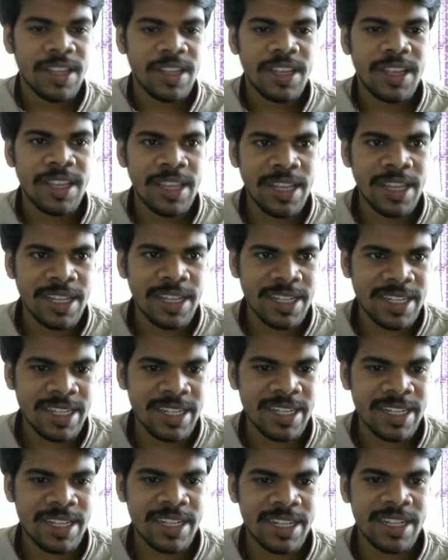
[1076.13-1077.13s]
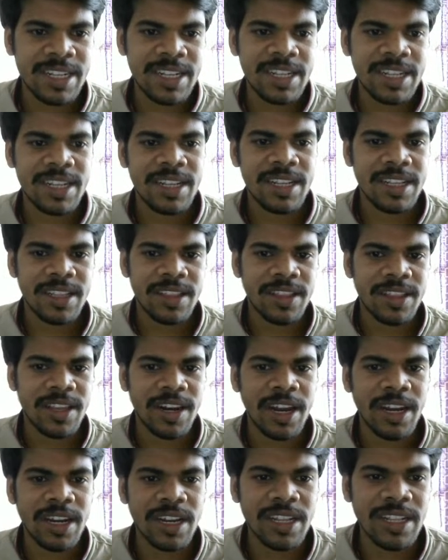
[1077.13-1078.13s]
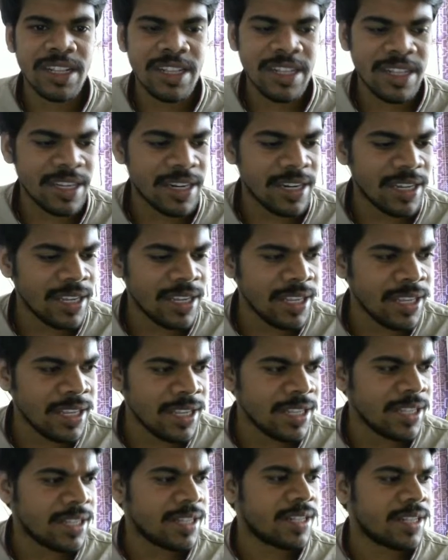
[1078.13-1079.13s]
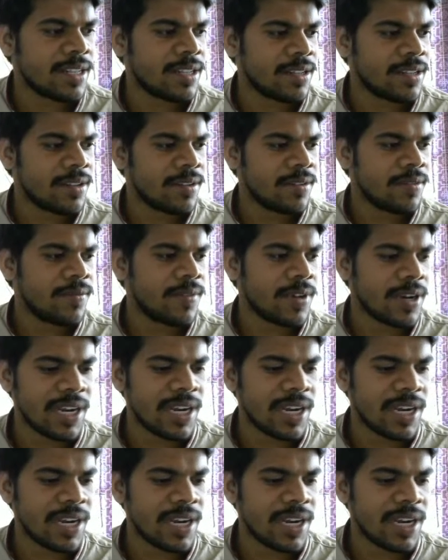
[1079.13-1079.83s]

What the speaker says: Yes, the right answer is for